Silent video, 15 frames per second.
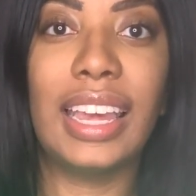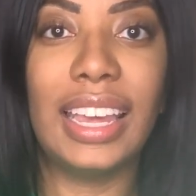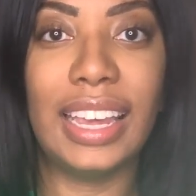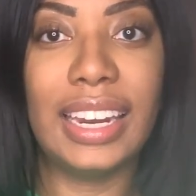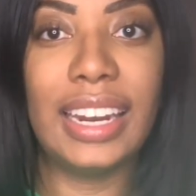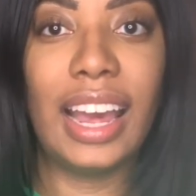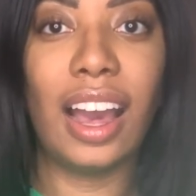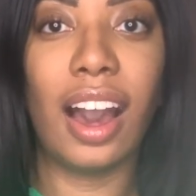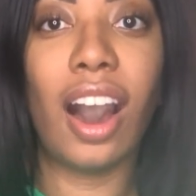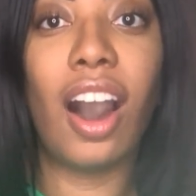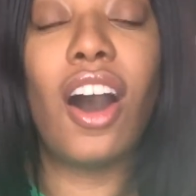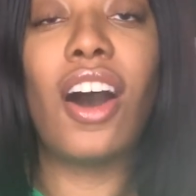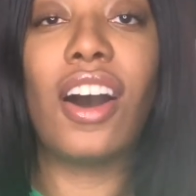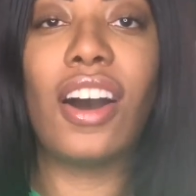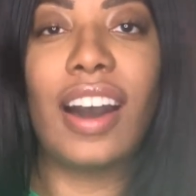in
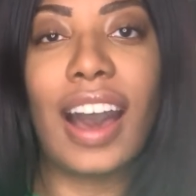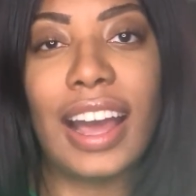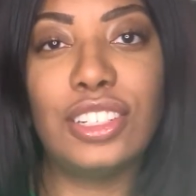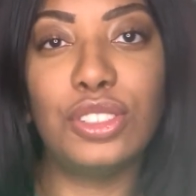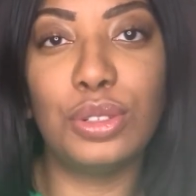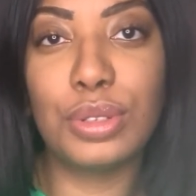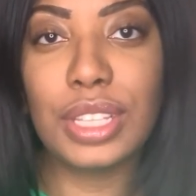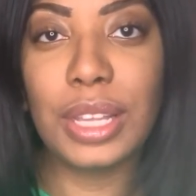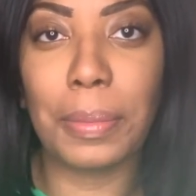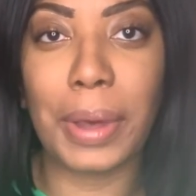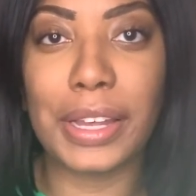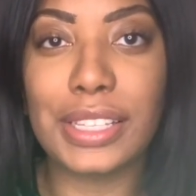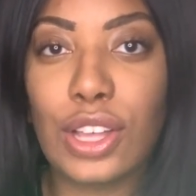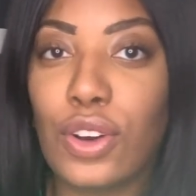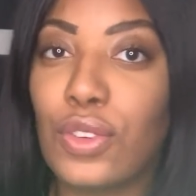all, I do see
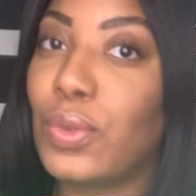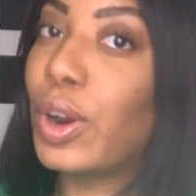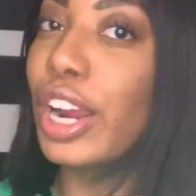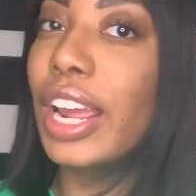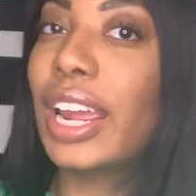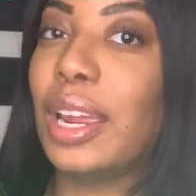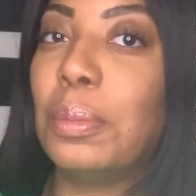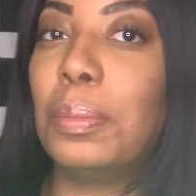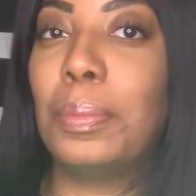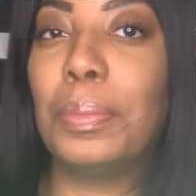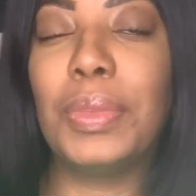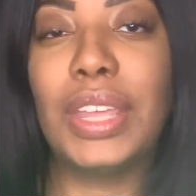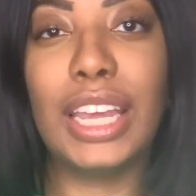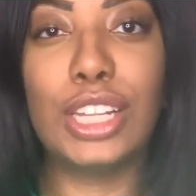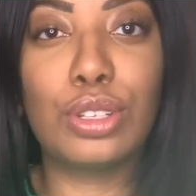myself working in
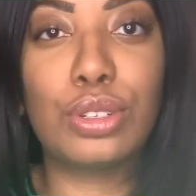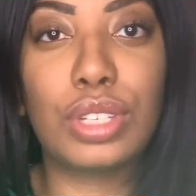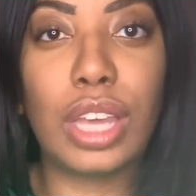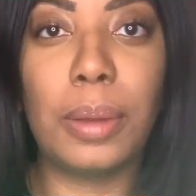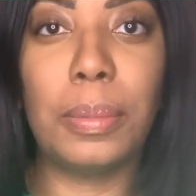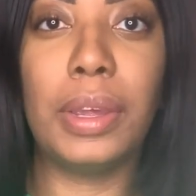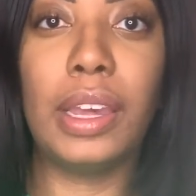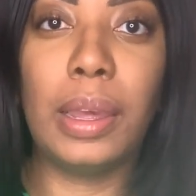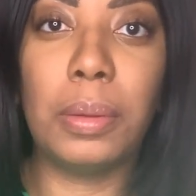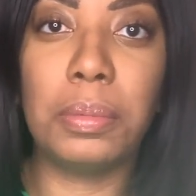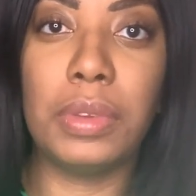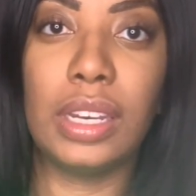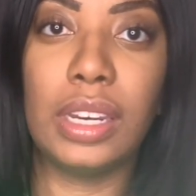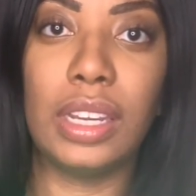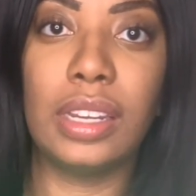entertainment and
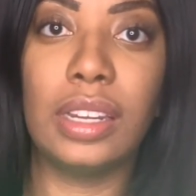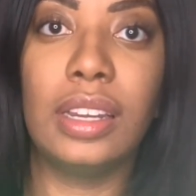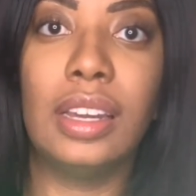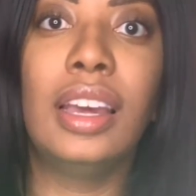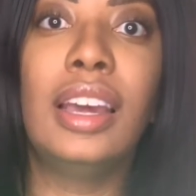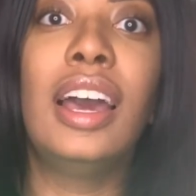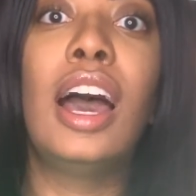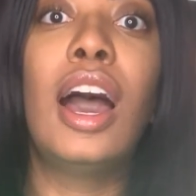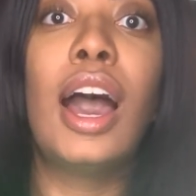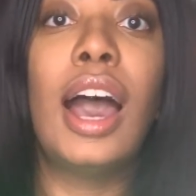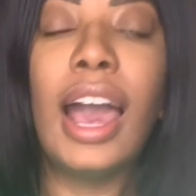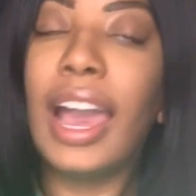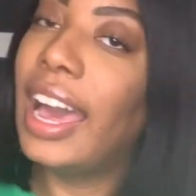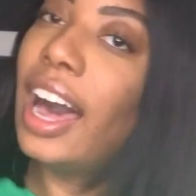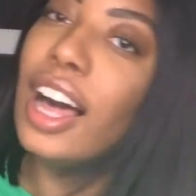media
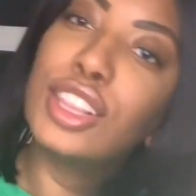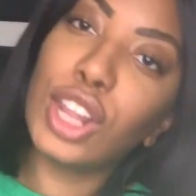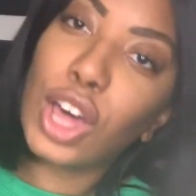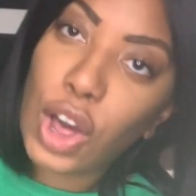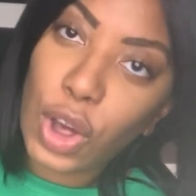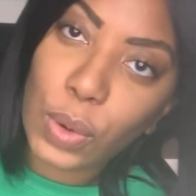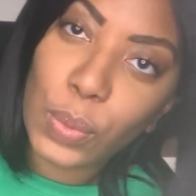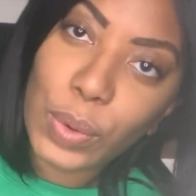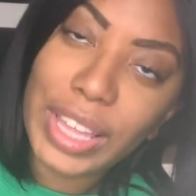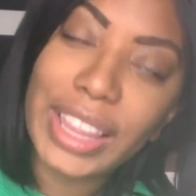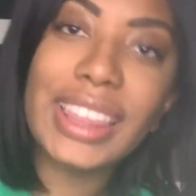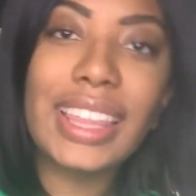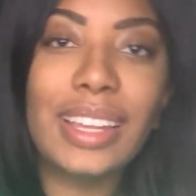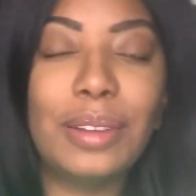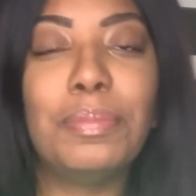along with
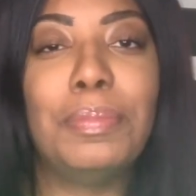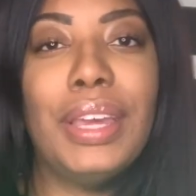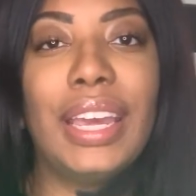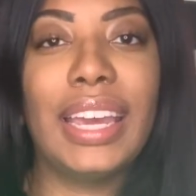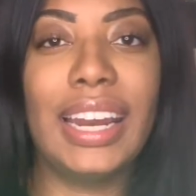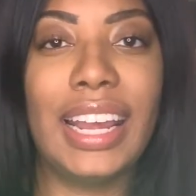being in